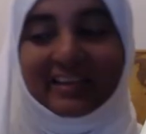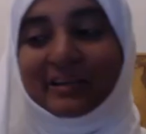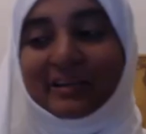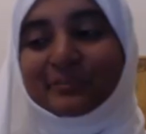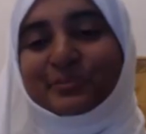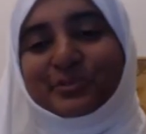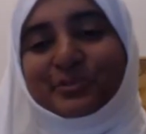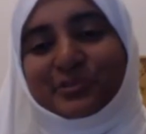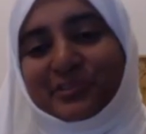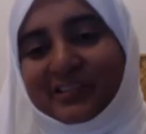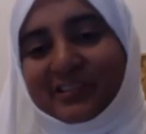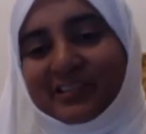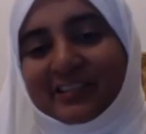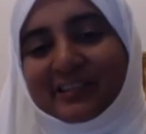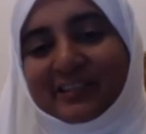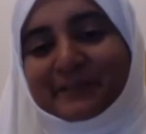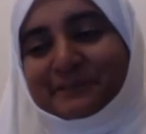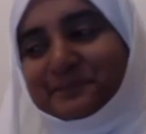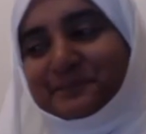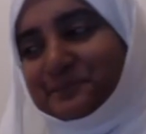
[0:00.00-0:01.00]

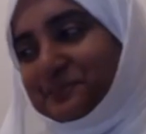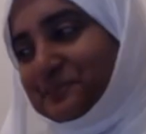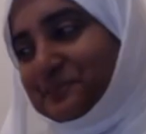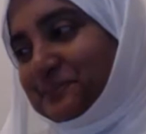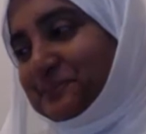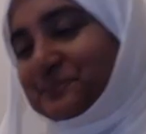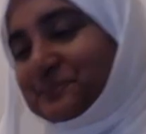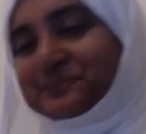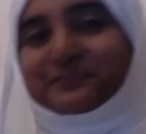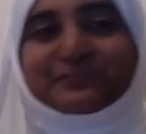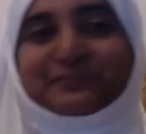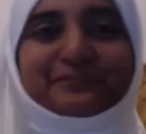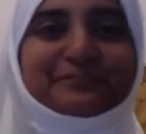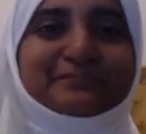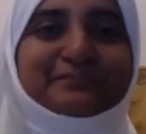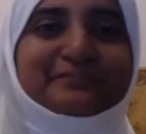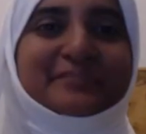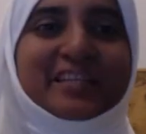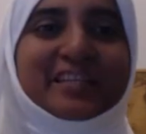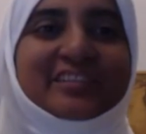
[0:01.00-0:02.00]
Alhamdulillah.
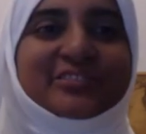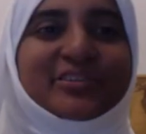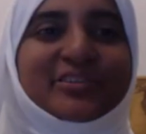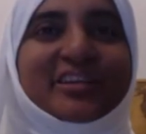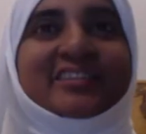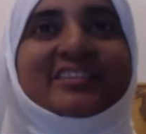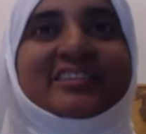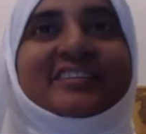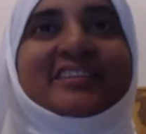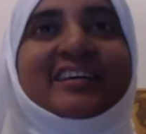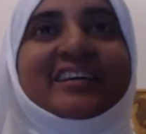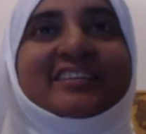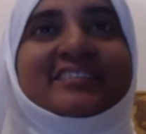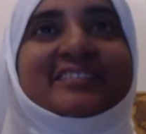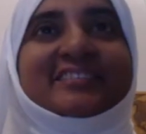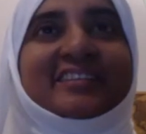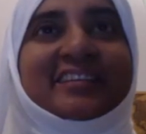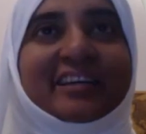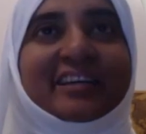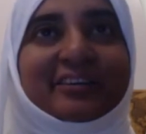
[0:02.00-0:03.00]
So I think that
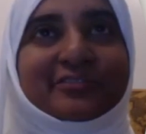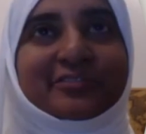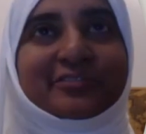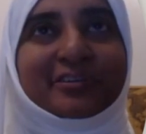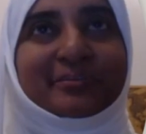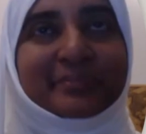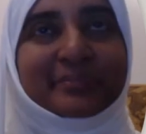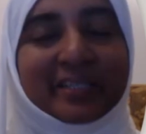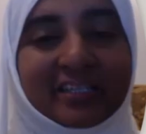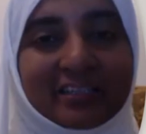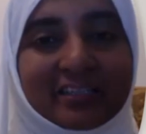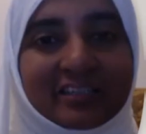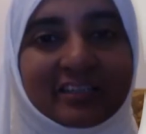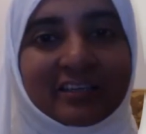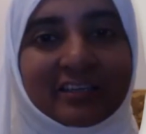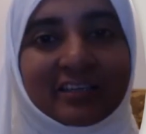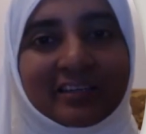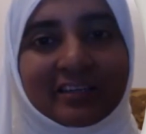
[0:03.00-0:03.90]
is enough from me.